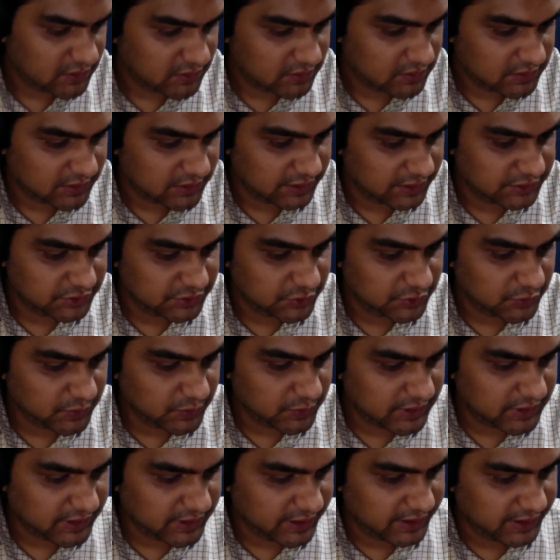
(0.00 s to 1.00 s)
things you will
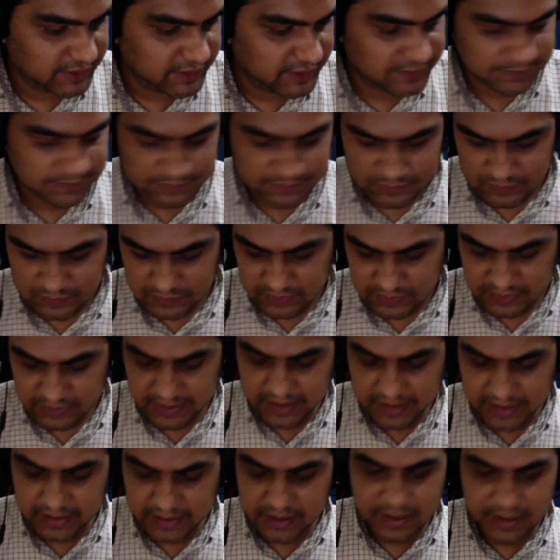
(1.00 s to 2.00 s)
need.
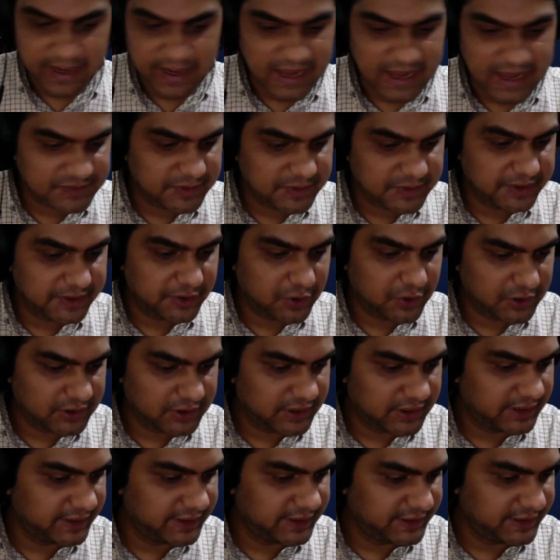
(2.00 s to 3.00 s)
Then last but not
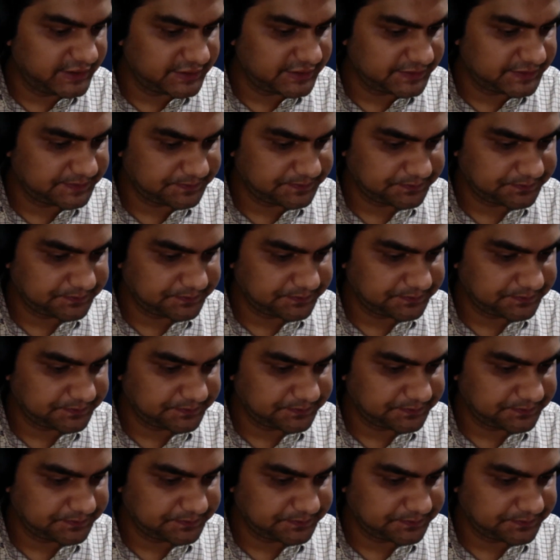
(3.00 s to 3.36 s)
the least,